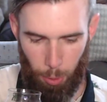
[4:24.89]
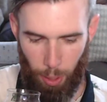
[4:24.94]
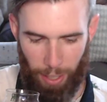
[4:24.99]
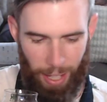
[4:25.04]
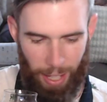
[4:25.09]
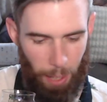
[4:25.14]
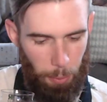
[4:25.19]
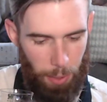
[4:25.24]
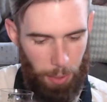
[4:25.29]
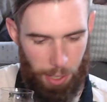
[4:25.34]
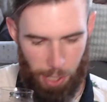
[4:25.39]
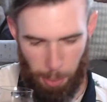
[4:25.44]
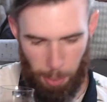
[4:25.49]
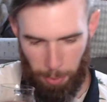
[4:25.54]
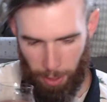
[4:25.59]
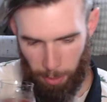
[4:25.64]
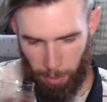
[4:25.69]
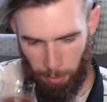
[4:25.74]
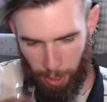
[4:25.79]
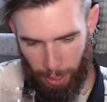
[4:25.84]
I can't really say I'm
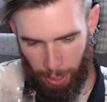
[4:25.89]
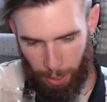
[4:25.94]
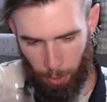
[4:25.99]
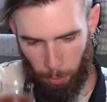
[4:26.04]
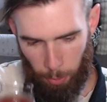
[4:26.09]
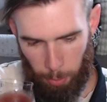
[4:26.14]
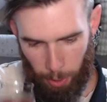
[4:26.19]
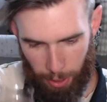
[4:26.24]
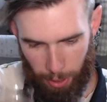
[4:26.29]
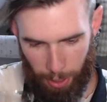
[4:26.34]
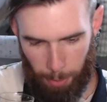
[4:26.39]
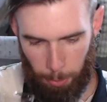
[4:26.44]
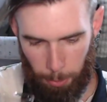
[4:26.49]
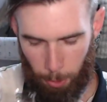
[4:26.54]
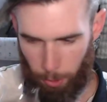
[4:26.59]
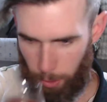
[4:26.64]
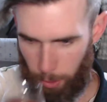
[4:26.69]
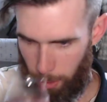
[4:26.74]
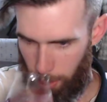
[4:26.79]
getting banana or pineapple.